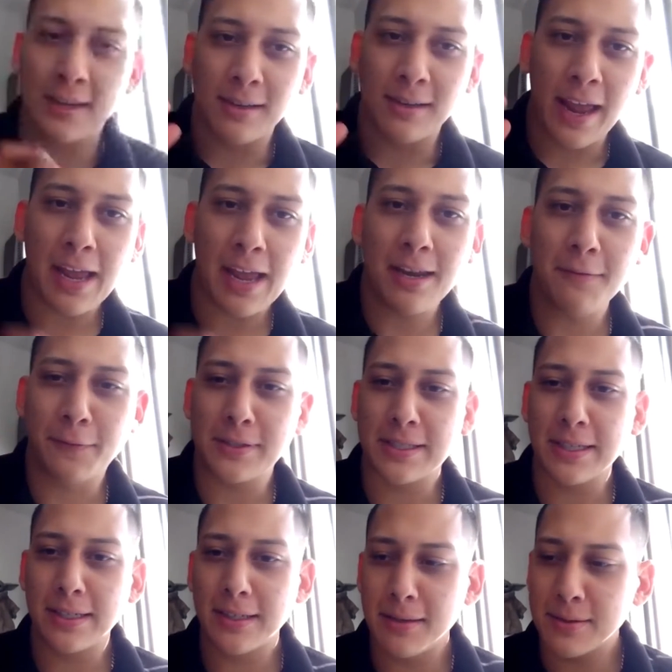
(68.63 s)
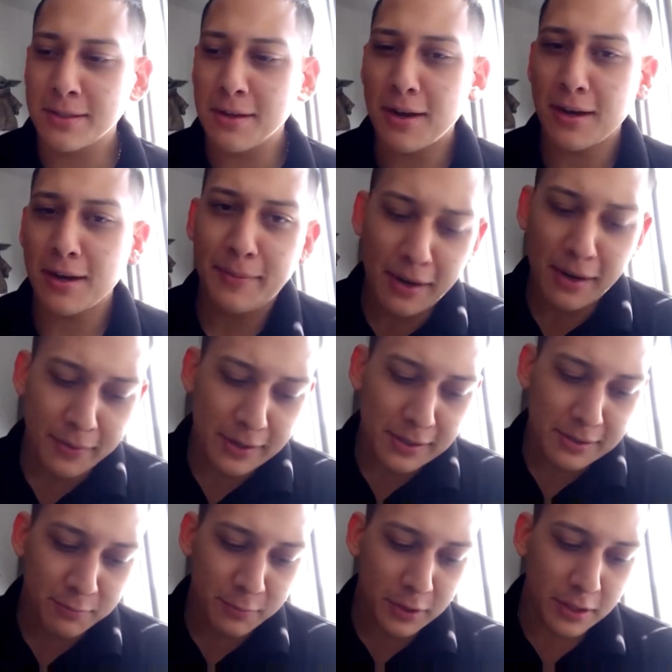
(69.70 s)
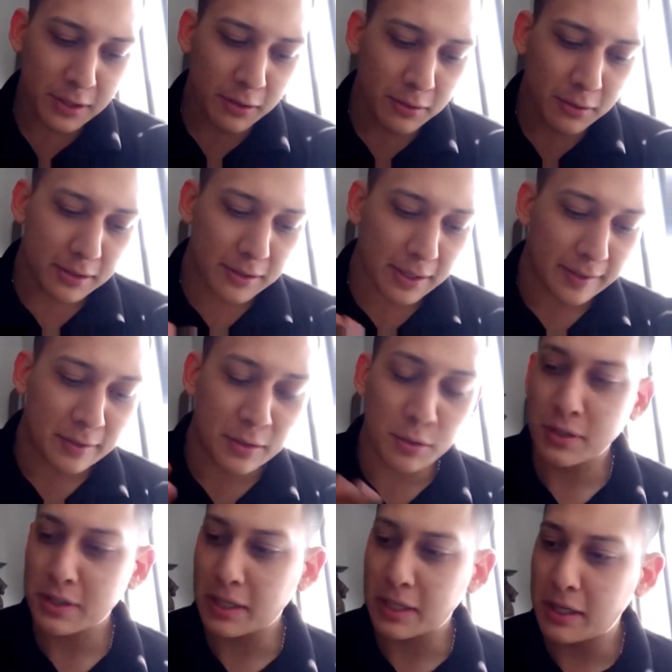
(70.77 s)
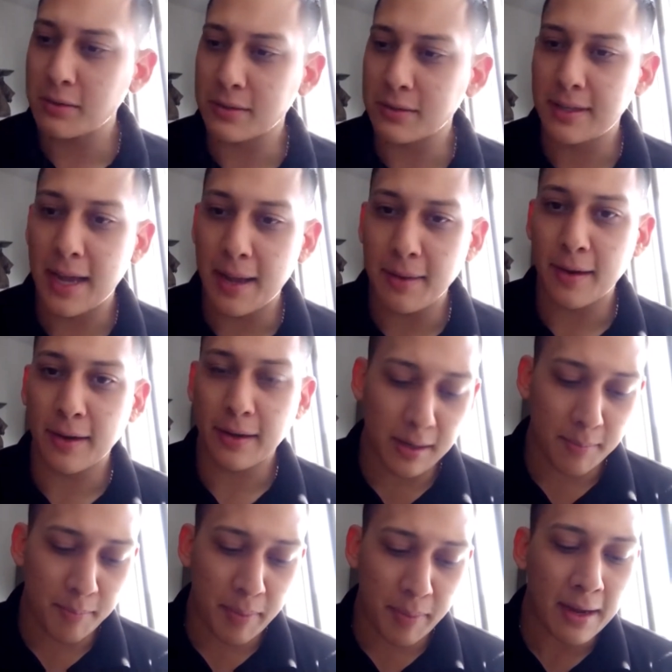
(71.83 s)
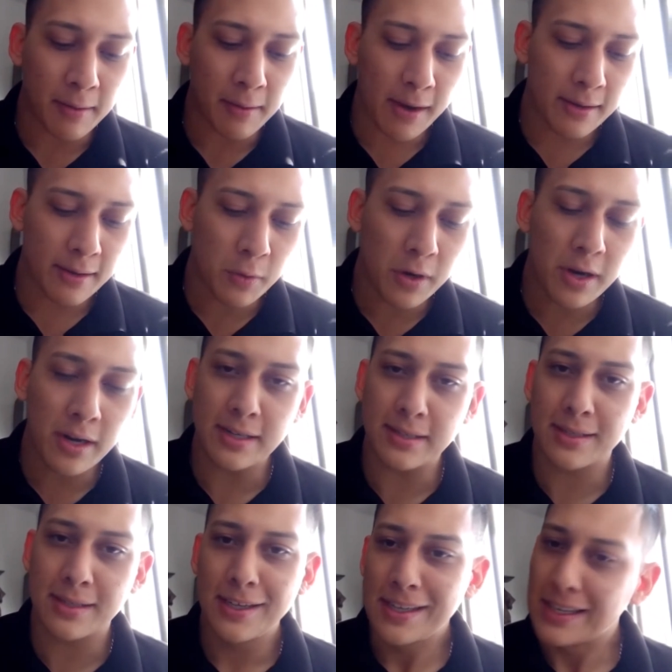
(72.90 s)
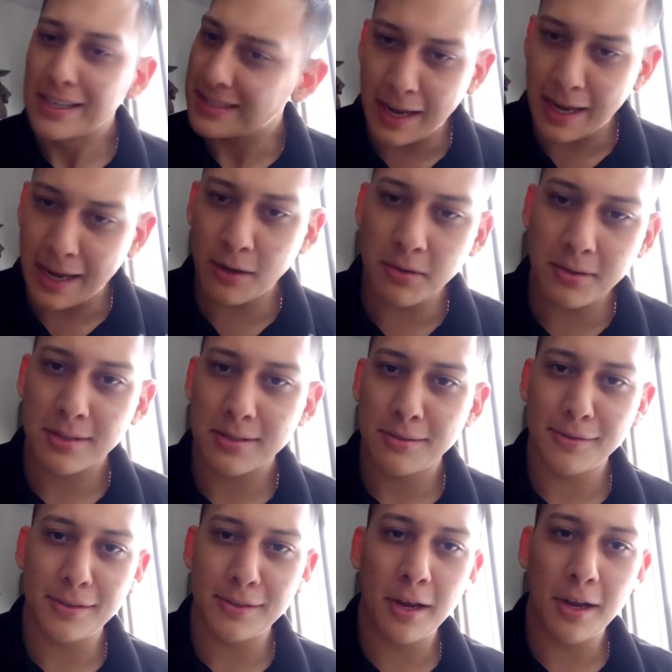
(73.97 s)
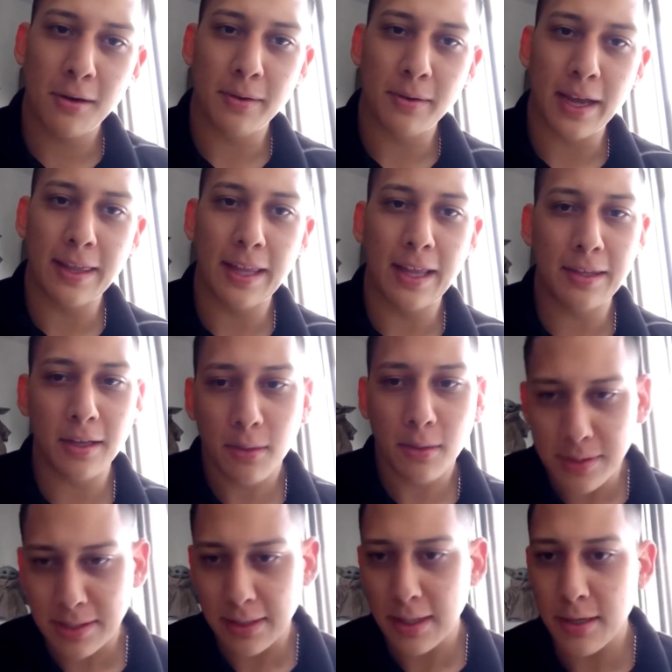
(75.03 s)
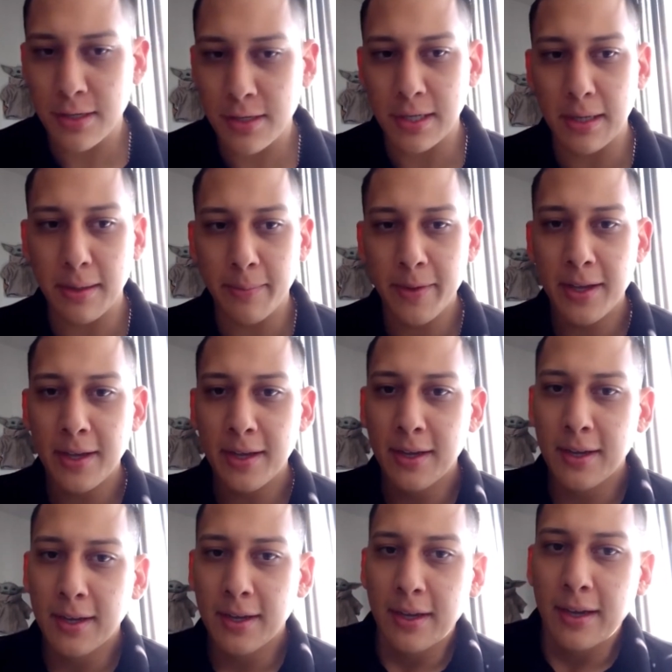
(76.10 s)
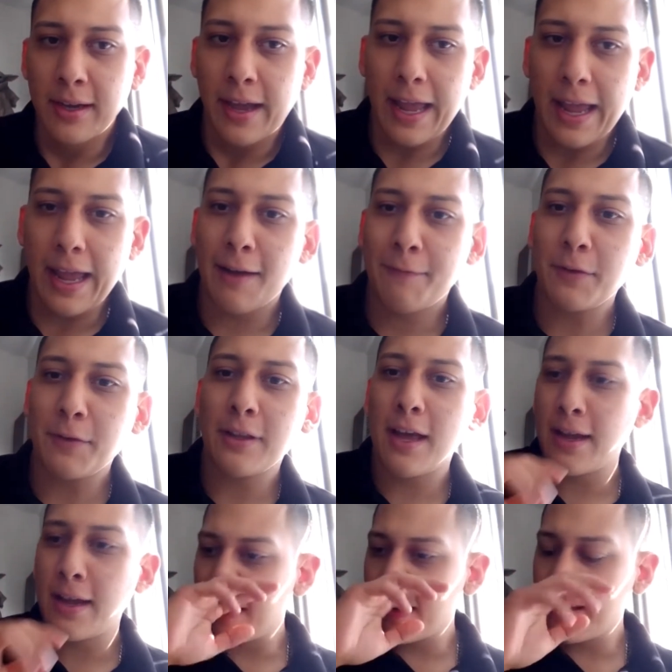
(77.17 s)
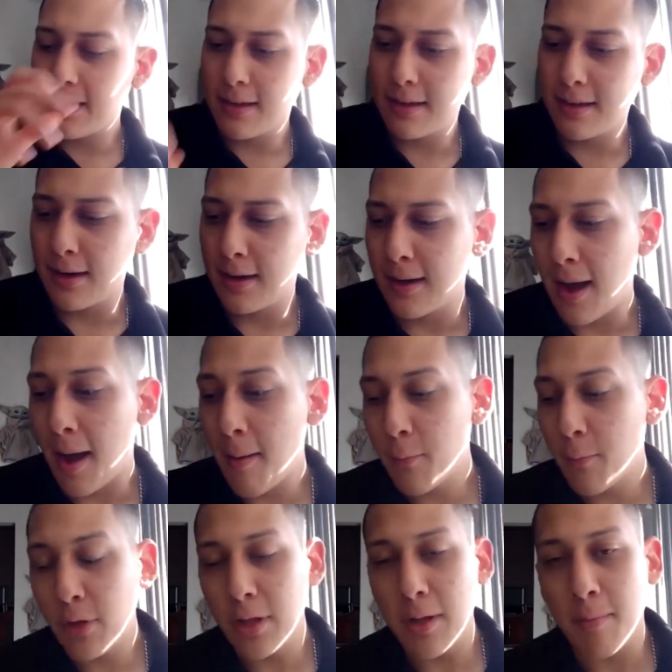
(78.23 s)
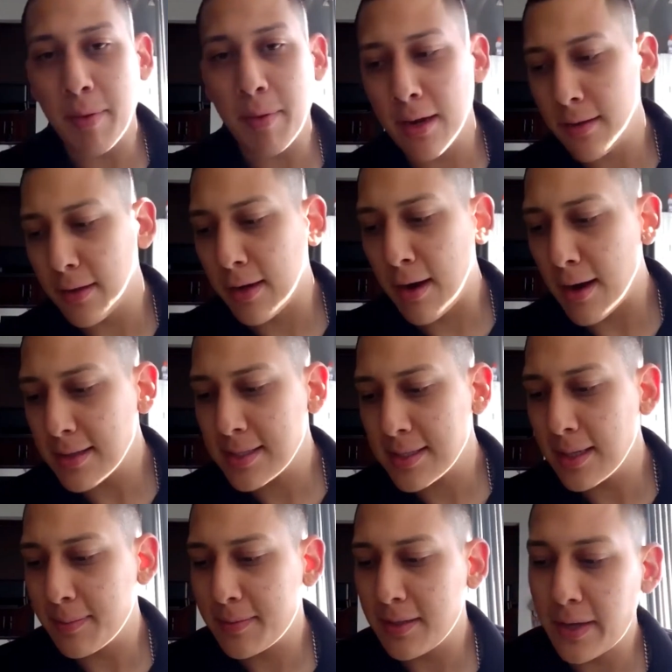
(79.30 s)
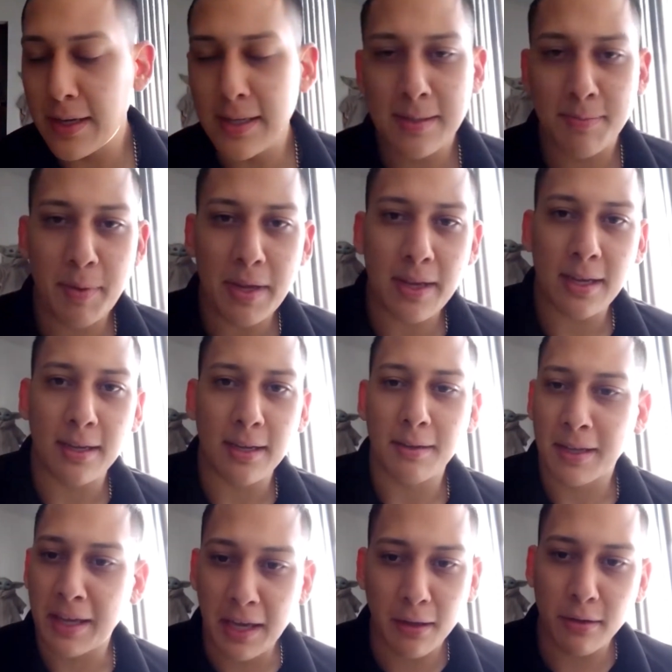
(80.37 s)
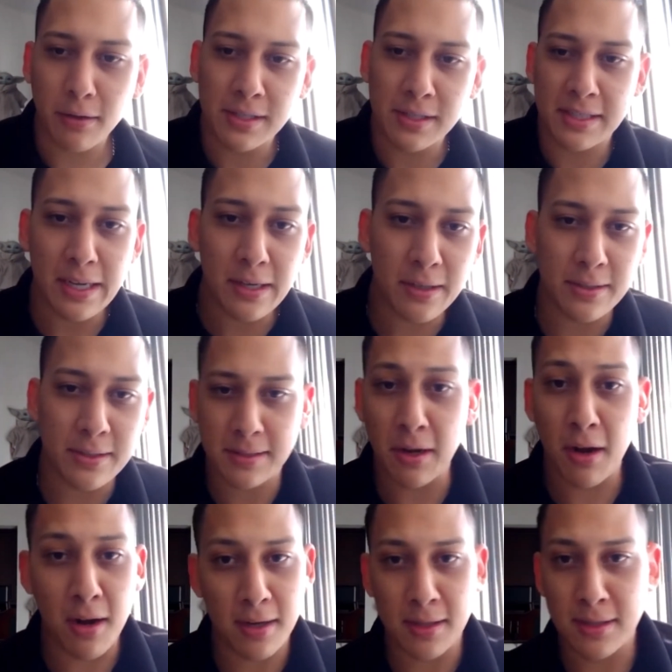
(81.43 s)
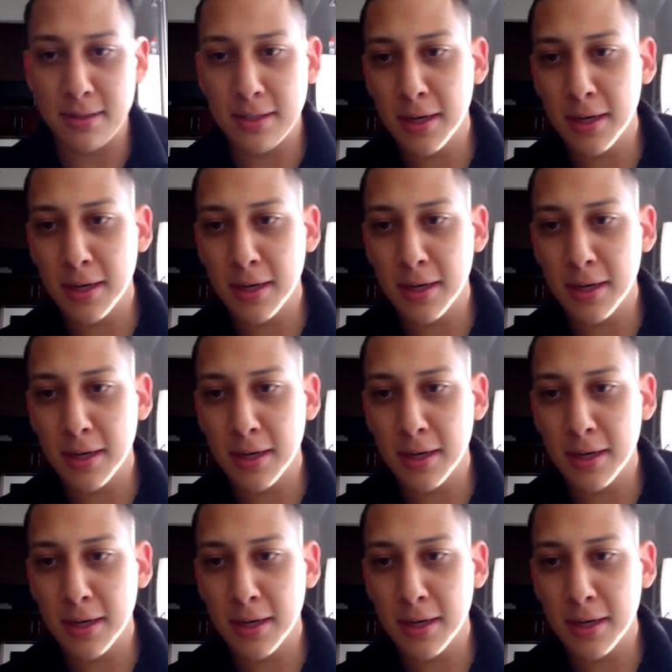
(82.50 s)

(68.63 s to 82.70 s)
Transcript: Andy Frisella, he was talking about there's really only like 2 skills that they're going to pay, right? One is sales, and then the other one's leadership. And I feel like I'm really big on the concept of us being killer sales dogs,